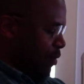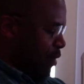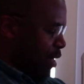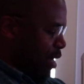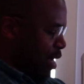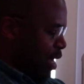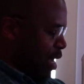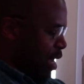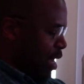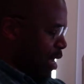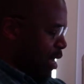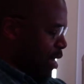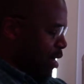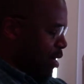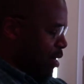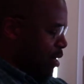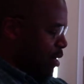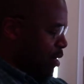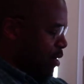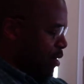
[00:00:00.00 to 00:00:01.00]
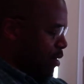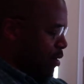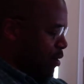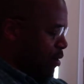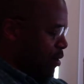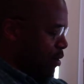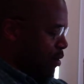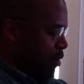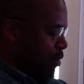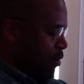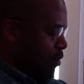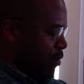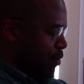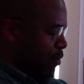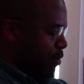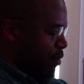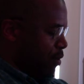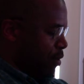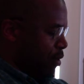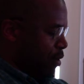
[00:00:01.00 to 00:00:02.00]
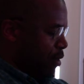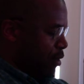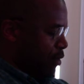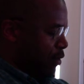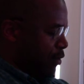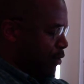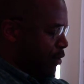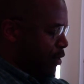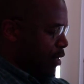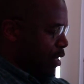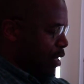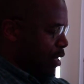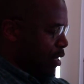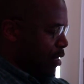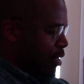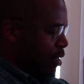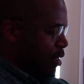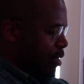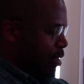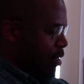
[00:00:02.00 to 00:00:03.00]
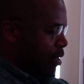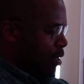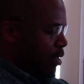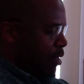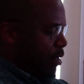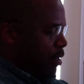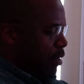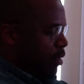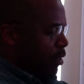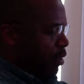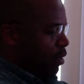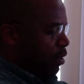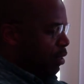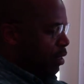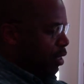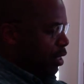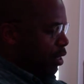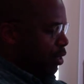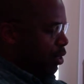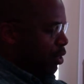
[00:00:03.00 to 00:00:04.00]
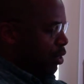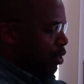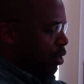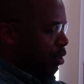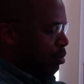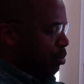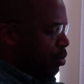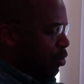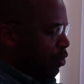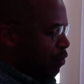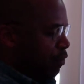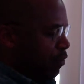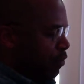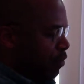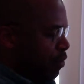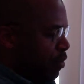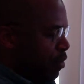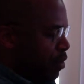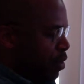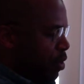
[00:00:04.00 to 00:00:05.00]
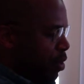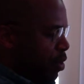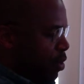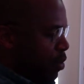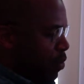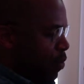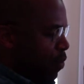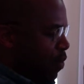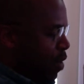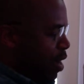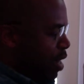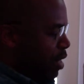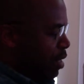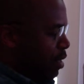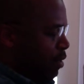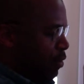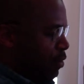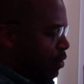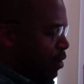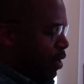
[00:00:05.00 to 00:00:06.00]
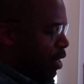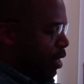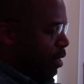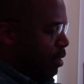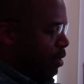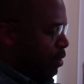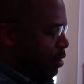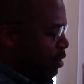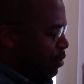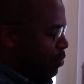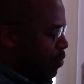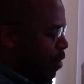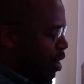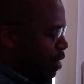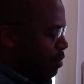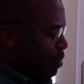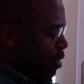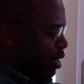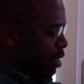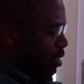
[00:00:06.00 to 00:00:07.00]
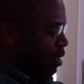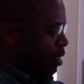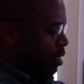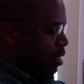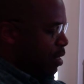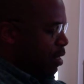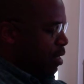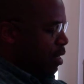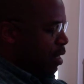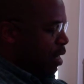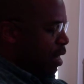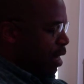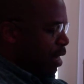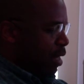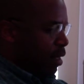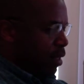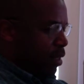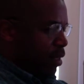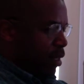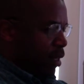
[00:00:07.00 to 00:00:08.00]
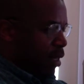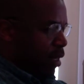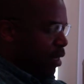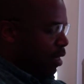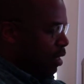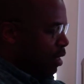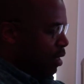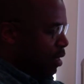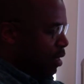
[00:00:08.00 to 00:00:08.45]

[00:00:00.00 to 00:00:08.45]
A through C, conditional proof. 1, sorry, not 1, but 3.